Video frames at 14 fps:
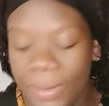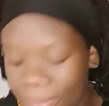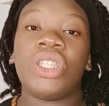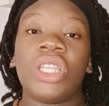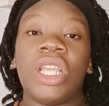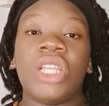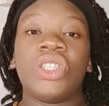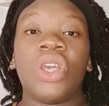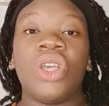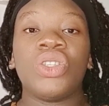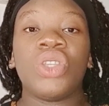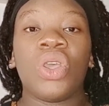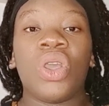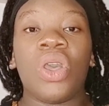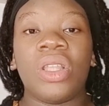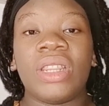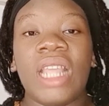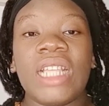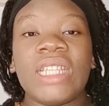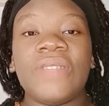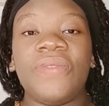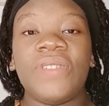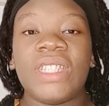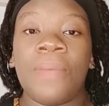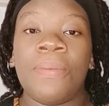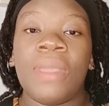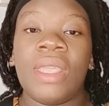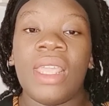It also contains
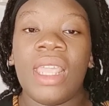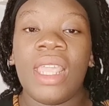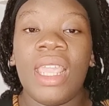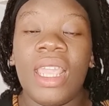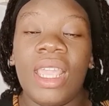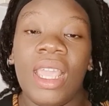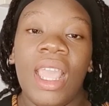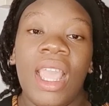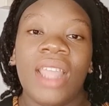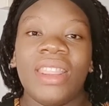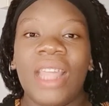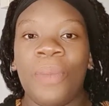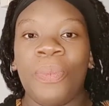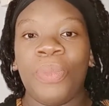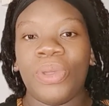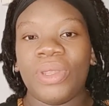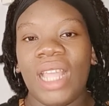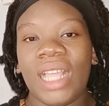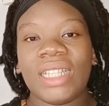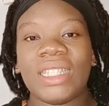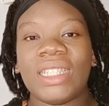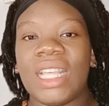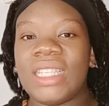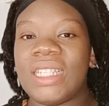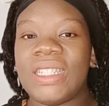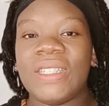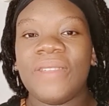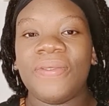vitamin E that protects
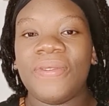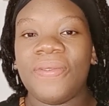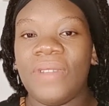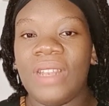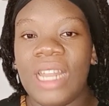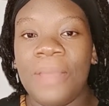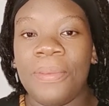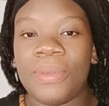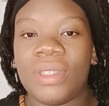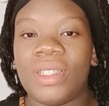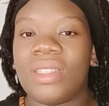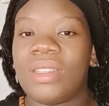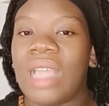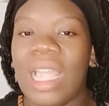sensitive lips.